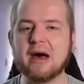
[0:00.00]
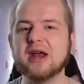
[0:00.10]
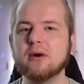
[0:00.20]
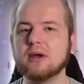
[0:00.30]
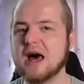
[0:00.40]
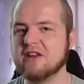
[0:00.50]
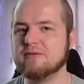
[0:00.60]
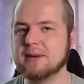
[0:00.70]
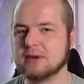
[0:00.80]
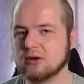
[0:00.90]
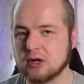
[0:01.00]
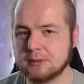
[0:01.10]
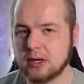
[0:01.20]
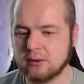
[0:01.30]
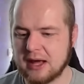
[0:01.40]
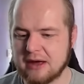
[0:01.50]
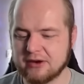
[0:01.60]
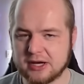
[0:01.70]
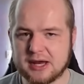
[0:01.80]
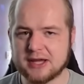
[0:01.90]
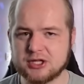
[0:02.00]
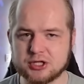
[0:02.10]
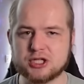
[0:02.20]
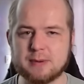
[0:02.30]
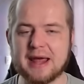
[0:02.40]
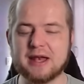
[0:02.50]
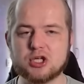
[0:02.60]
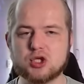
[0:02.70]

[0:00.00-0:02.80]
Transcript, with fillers: Now, I know a lot of people in crypto have an attention span